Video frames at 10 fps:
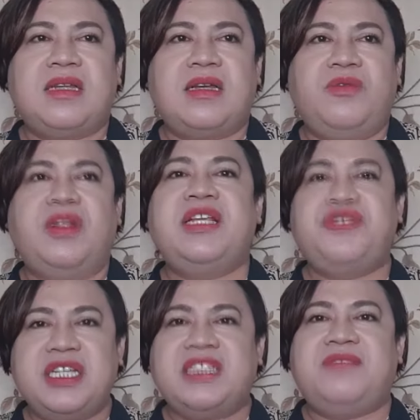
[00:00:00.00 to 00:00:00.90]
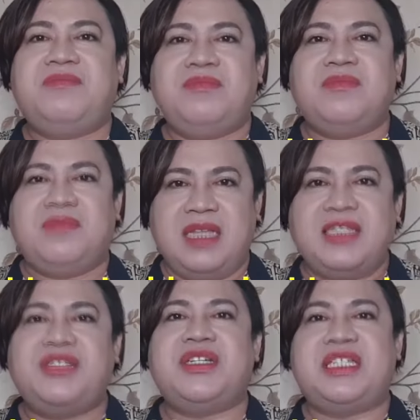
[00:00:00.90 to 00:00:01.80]
Well, let's just
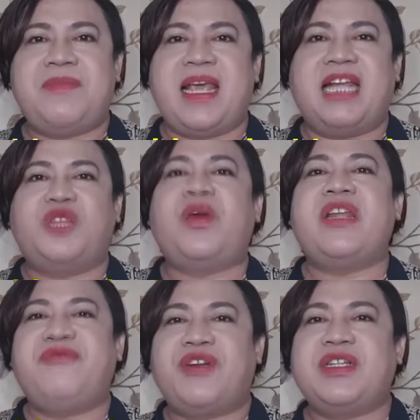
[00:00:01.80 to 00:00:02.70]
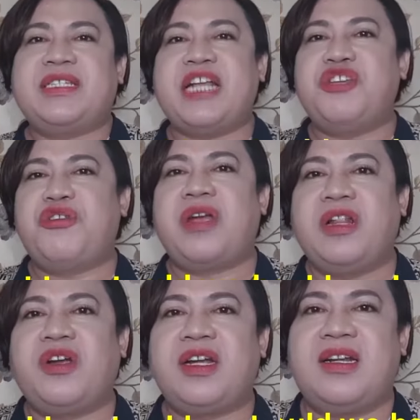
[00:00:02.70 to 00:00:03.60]
make it 21st century
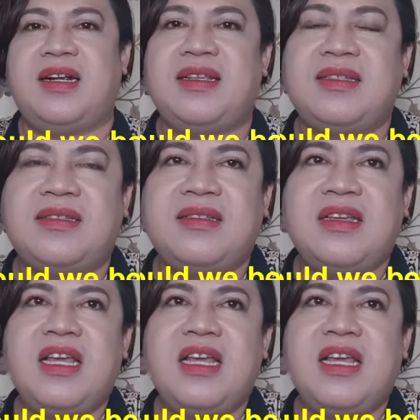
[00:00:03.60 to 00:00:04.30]
learners.